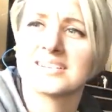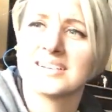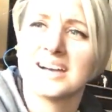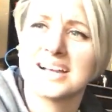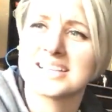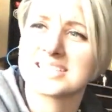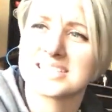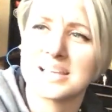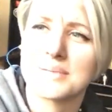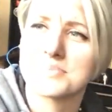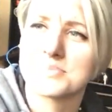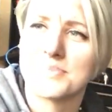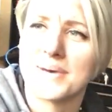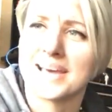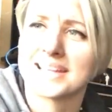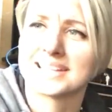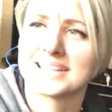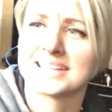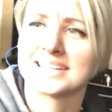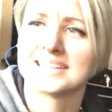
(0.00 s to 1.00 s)
I slept
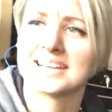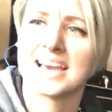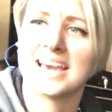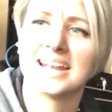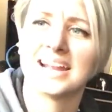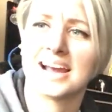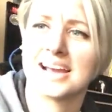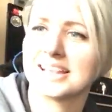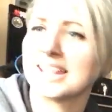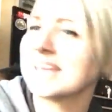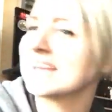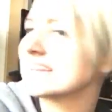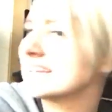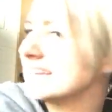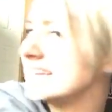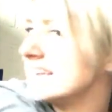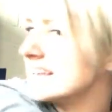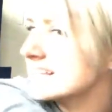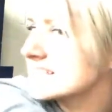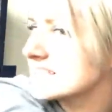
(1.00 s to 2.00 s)
badly, and I like
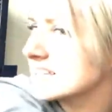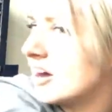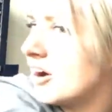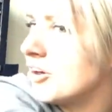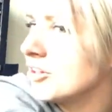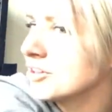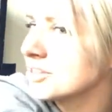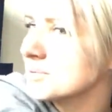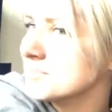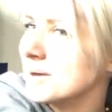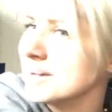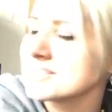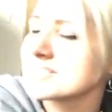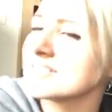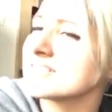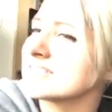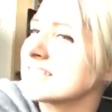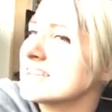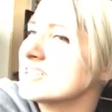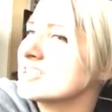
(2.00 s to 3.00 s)
kinked all of the
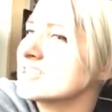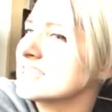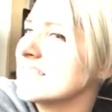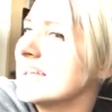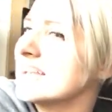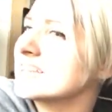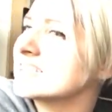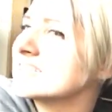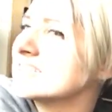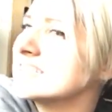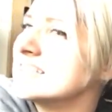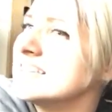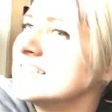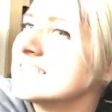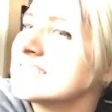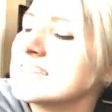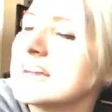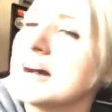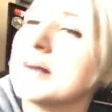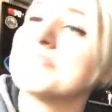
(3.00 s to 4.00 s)
muscles. They just like
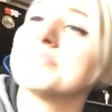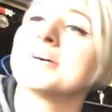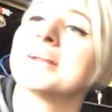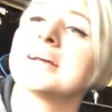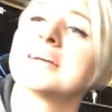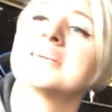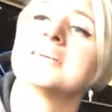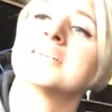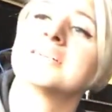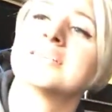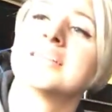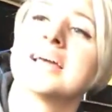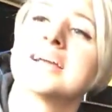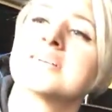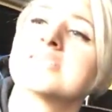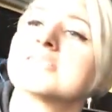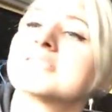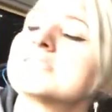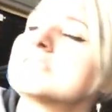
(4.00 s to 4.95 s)
seized up, and I couldn't like